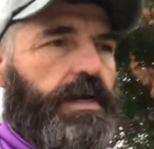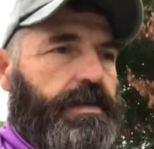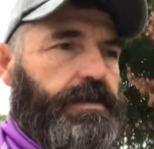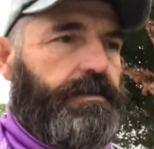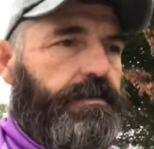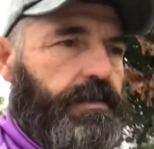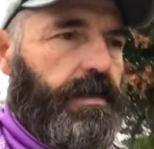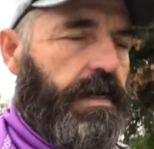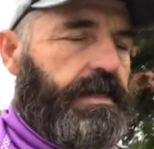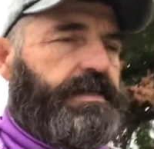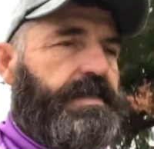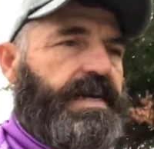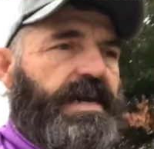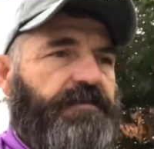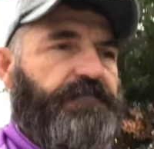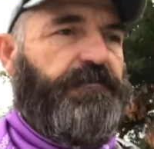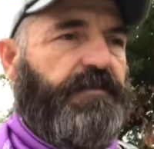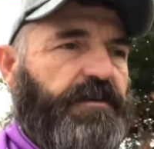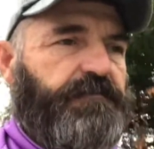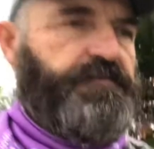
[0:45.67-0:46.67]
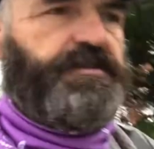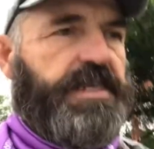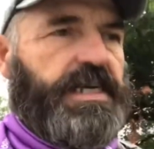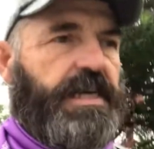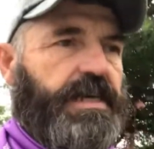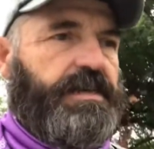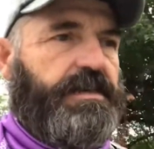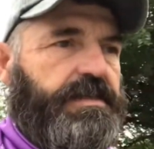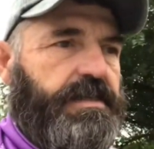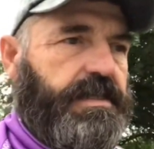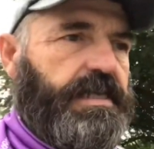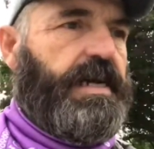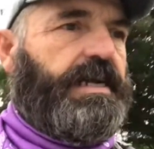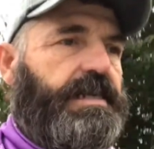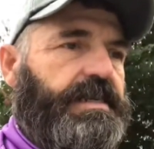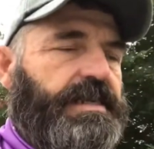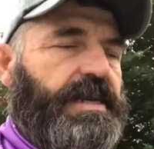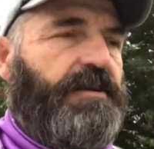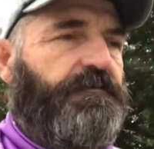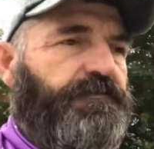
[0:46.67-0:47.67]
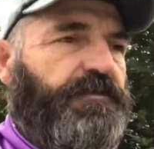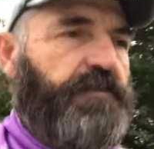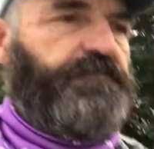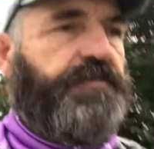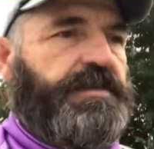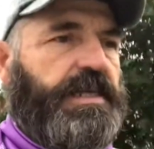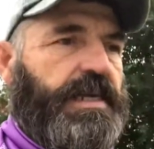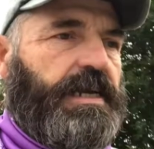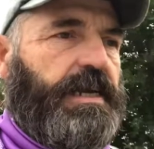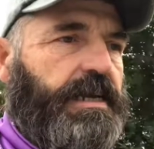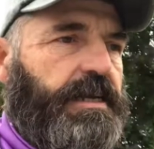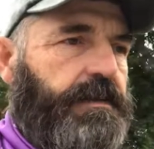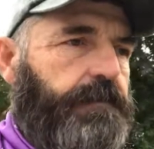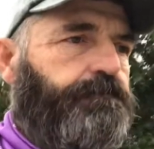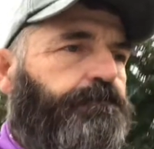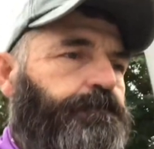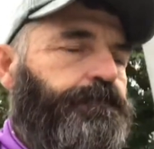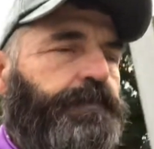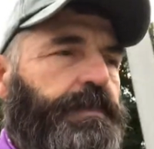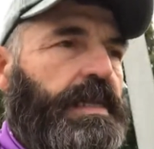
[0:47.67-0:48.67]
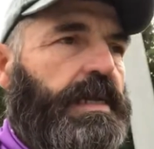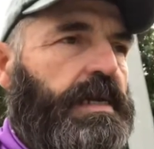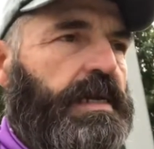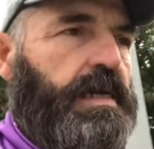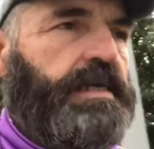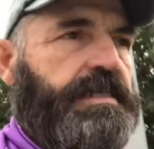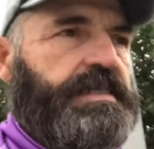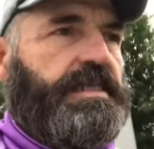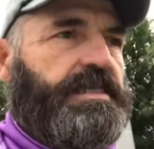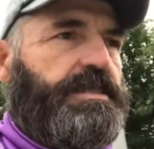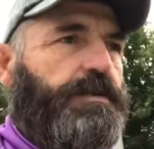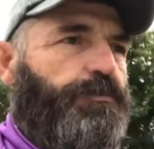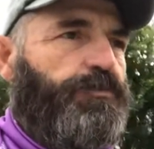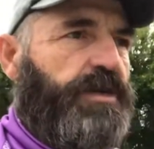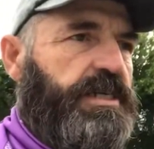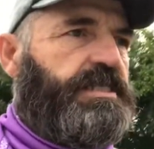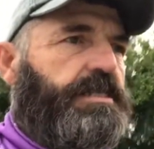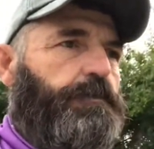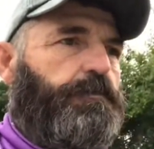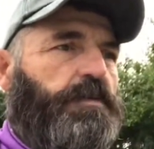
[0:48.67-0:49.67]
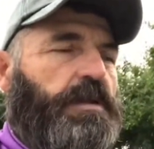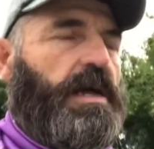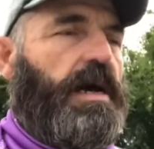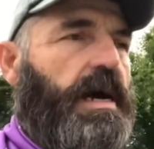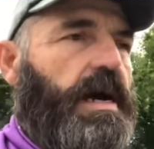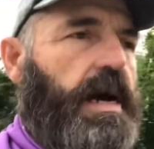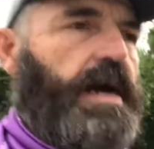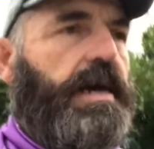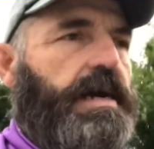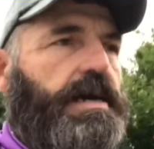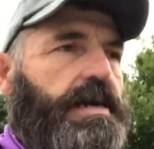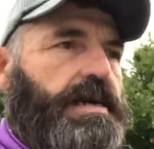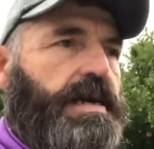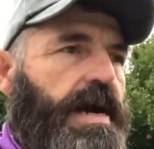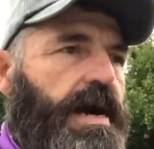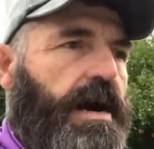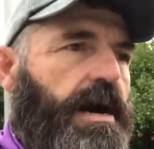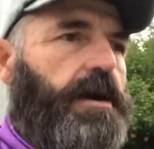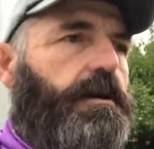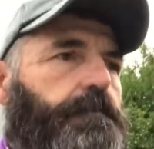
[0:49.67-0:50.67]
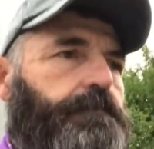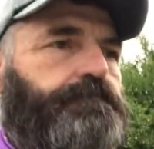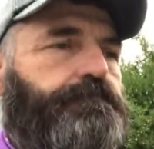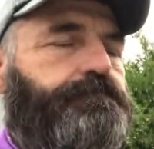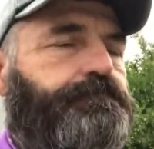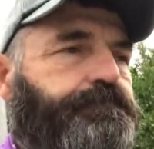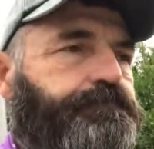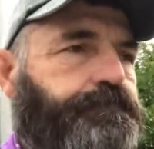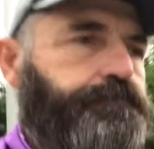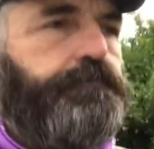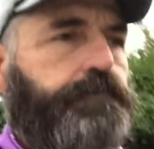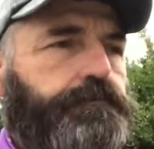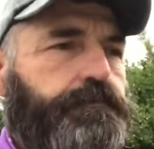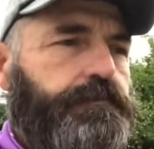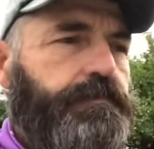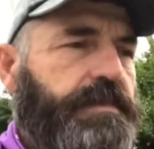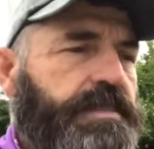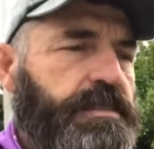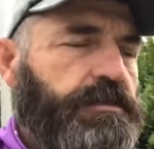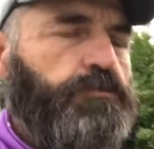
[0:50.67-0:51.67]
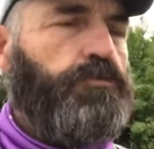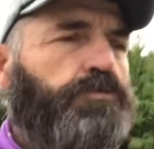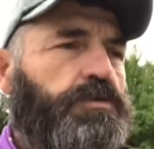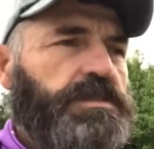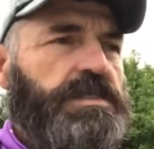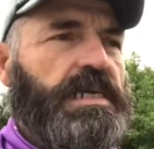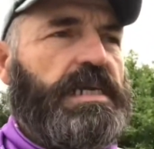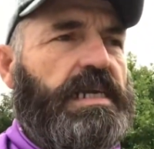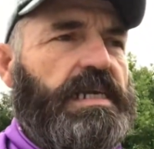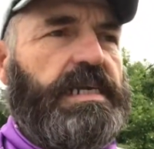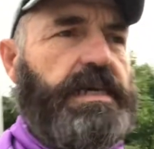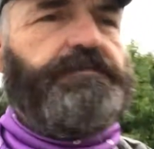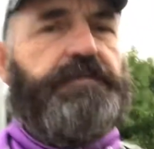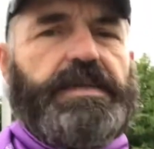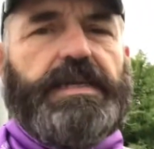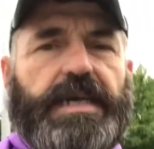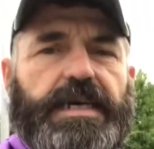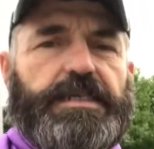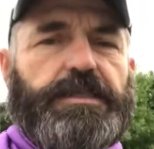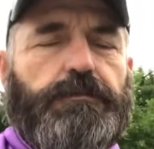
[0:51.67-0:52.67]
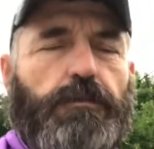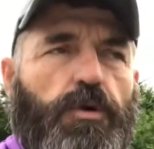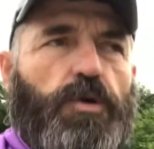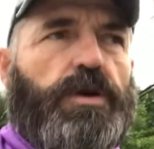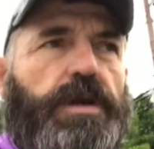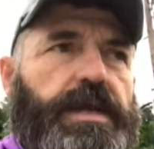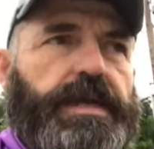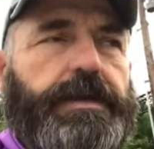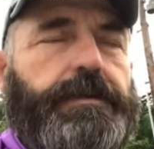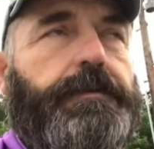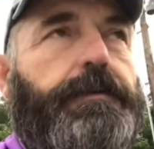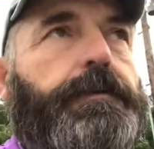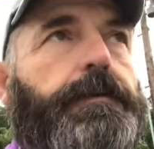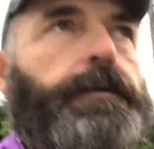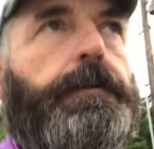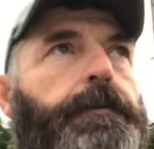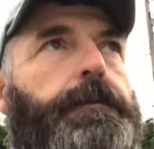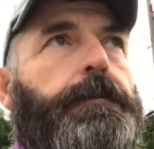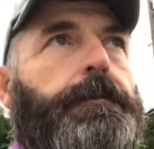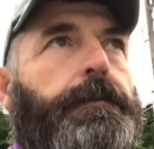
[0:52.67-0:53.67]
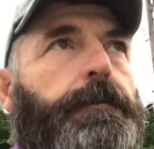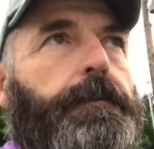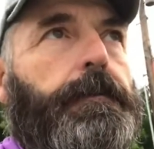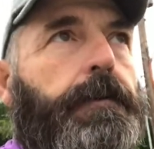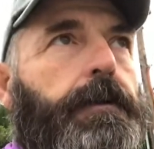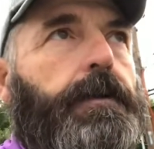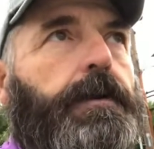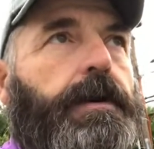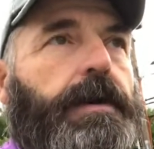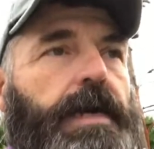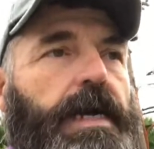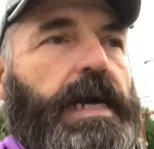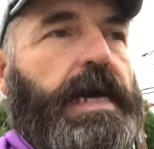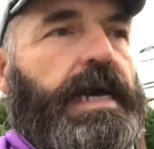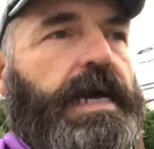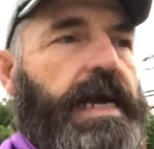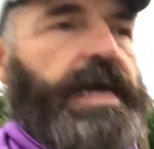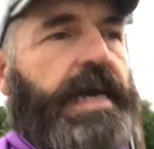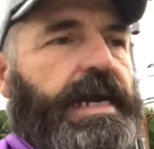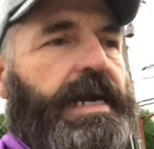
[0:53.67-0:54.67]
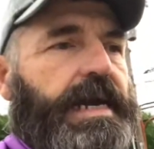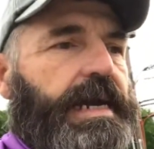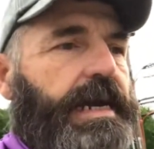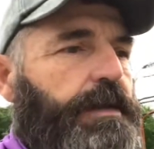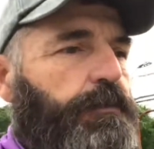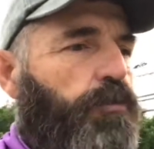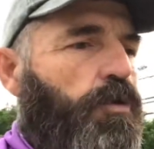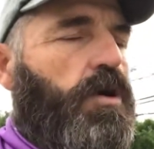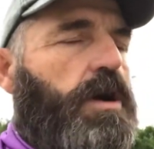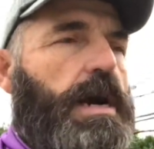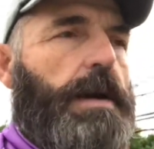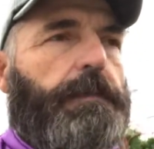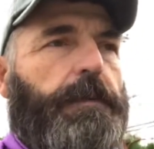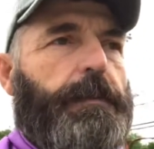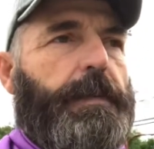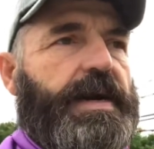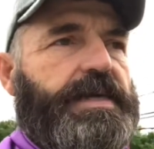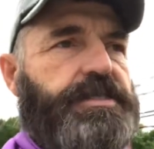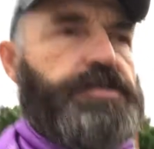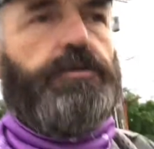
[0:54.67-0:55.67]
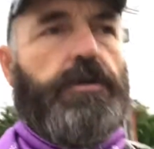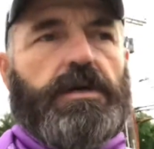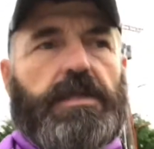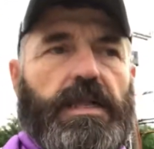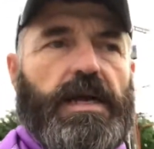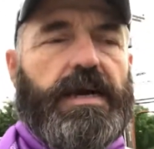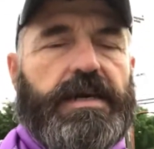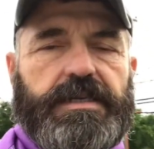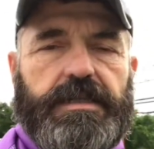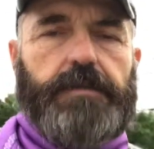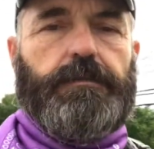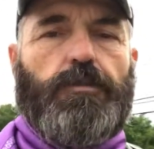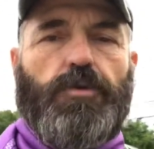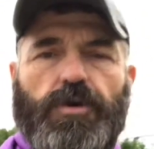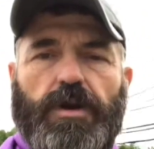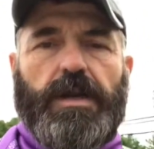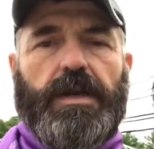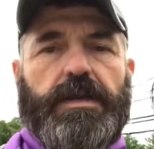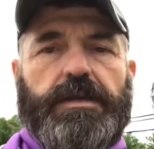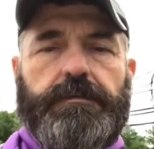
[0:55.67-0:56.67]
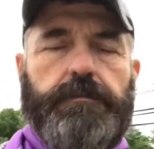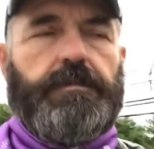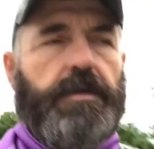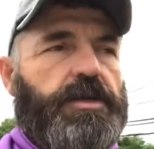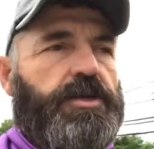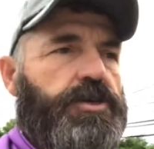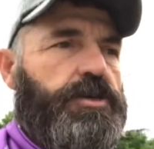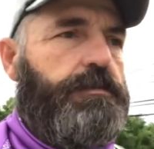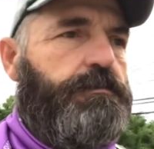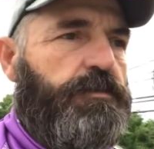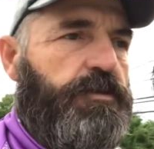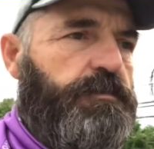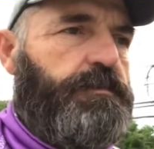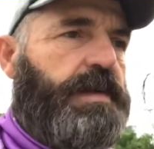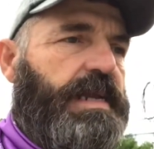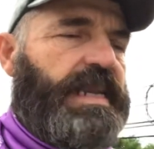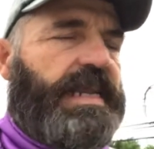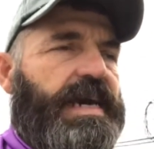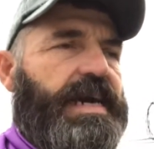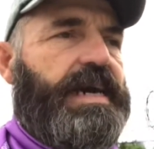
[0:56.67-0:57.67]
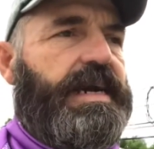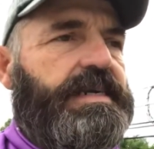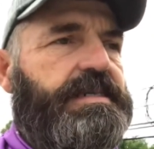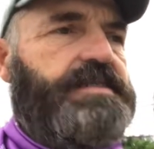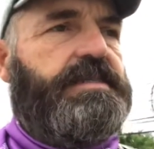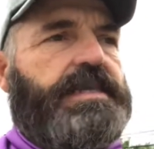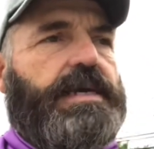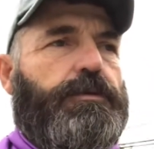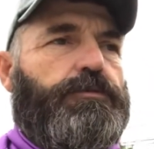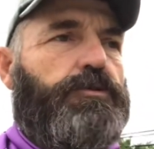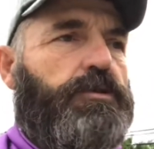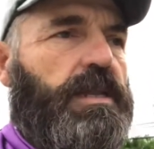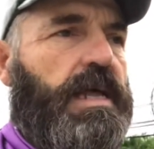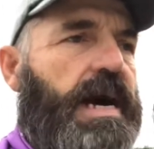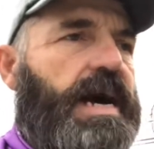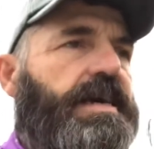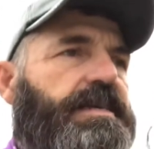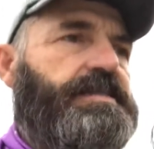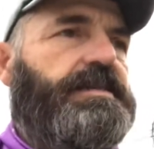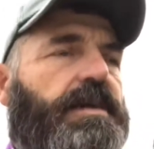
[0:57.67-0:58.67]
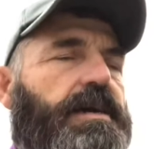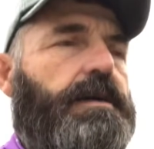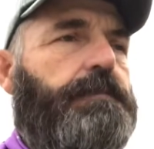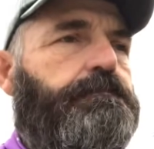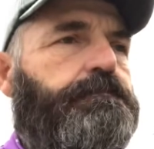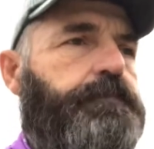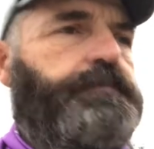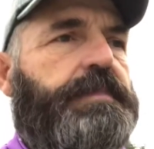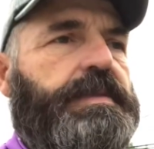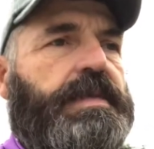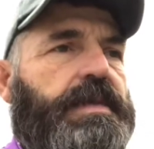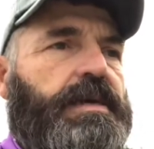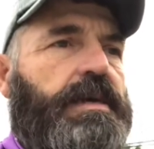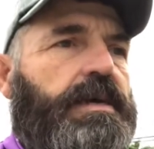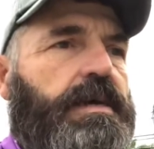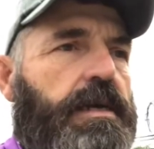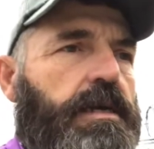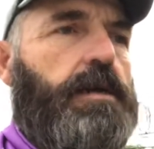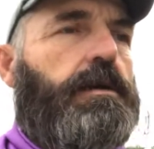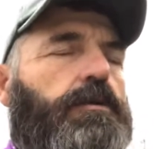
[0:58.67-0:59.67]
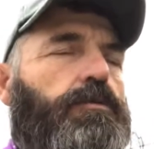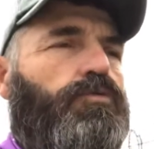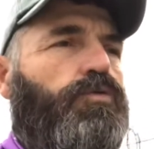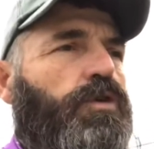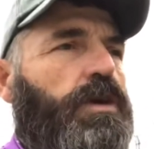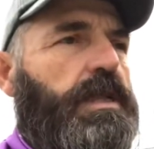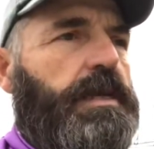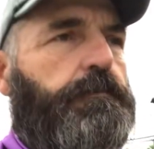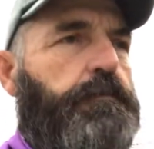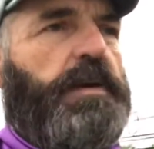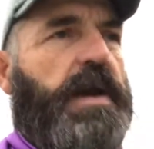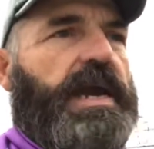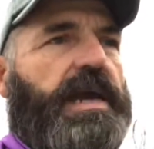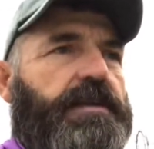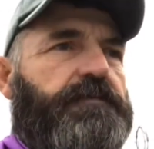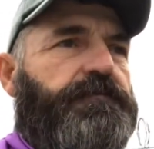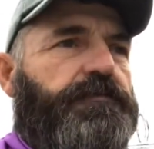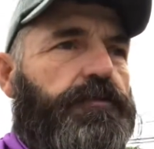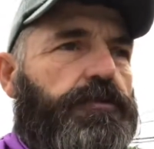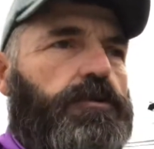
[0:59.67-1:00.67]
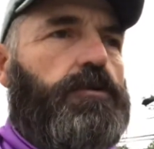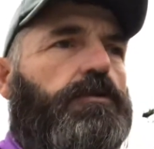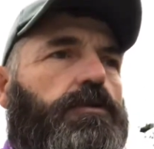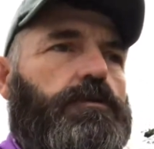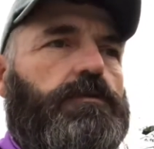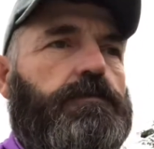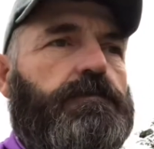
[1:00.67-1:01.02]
On day 15, the night of day 15, did some resupply, hung out, was gonna leave the next morning, and woke up about 2 o'clock in the morning, couldn't move my legs, they were locked up, really painful,